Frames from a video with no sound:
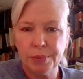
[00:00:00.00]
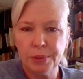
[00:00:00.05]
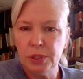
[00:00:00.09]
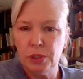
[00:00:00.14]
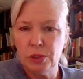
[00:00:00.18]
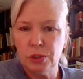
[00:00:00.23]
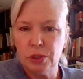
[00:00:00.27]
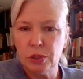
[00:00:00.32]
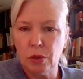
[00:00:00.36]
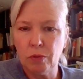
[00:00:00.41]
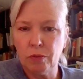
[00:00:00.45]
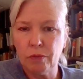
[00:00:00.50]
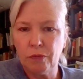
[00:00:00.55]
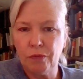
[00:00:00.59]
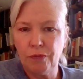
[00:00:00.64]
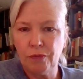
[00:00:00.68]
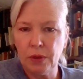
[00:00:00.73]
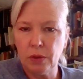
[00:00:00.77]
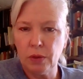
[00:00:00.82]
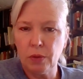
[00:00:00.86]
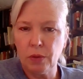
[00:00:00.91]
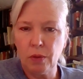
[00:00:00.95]
please
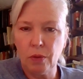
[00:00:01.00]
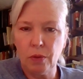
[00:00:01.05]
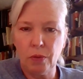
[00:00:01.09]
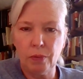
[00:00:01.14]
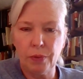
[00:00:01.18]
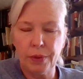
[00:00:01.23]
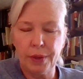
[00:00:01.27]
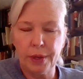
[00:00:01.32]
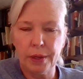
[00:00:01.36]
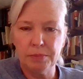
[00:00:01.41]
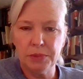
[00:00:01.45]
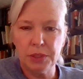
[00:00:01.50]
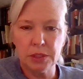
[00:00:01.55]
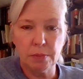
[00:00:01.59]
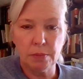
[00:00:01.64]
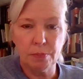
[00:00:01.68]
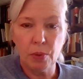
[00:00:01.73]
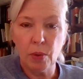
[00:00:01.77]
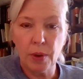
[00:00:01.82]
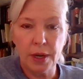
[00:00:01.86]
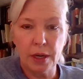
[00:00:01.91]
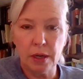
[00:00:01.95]
don't feel
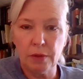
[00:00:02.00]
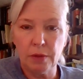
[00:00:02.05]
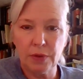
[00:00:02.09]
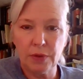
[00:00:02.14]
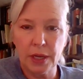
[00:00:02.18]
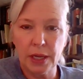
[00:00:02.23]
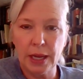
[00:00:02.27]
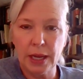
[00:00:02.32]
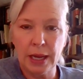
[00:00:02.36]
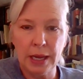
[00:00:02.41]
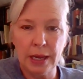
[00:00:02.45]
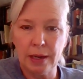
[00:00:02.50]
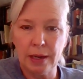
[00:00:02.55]
disappointed if I